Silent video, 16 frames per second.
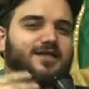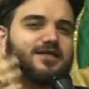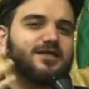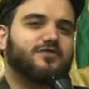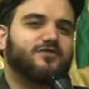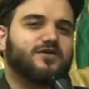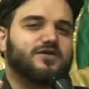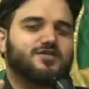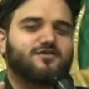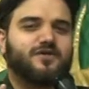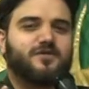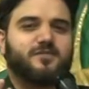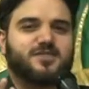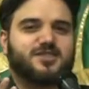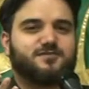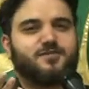had given his
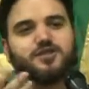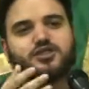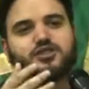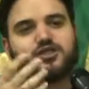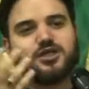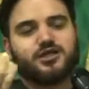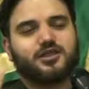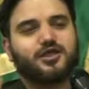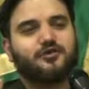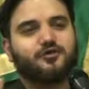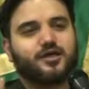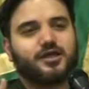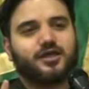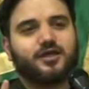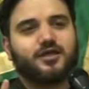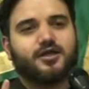famous speech
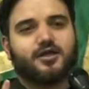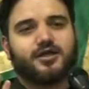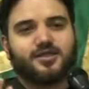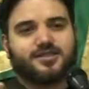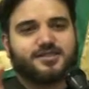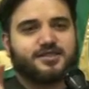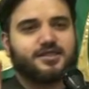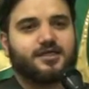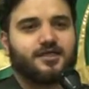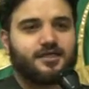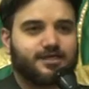declaring his,